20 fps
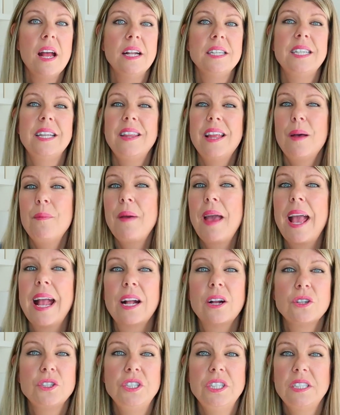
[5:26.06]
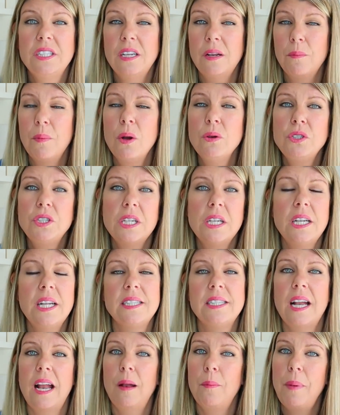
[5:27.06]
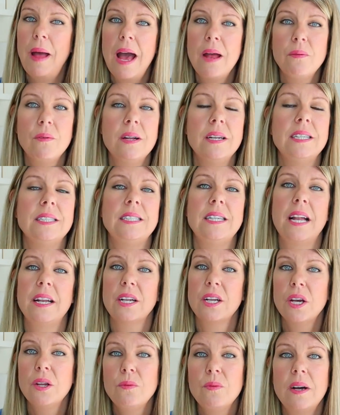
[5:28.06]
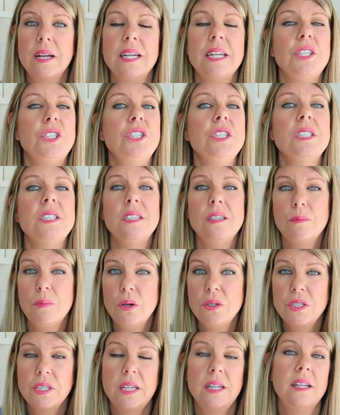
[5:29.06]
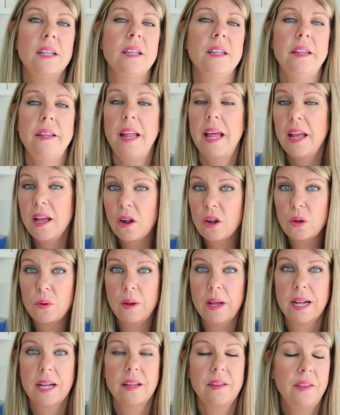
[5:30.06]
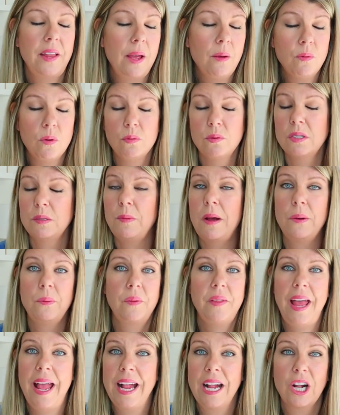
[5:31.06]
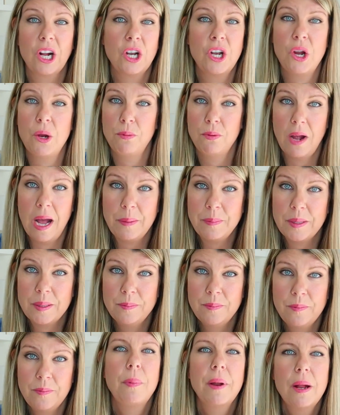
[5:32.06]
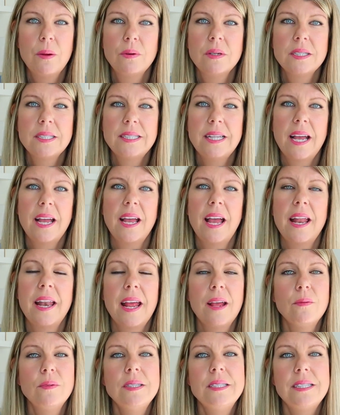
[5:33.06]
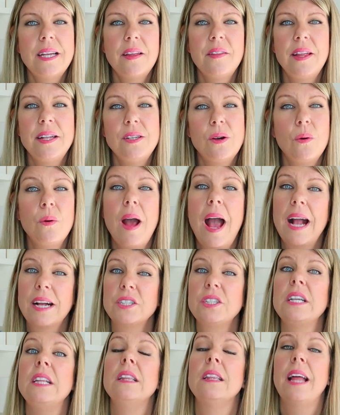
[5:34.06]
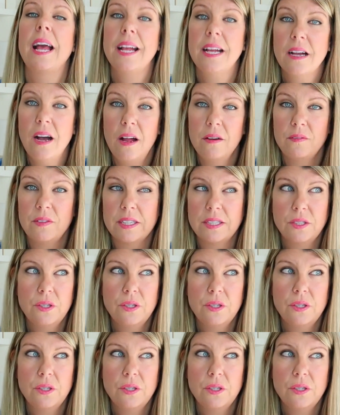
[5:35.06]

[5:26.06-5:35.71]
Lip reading: To them, anger is just an emotion. It's not a bad one. It's not a good one. It's just an emotion. They are quick. They will respond with anger, no problem. But I will say, an 8 would say they don't actually like conflict.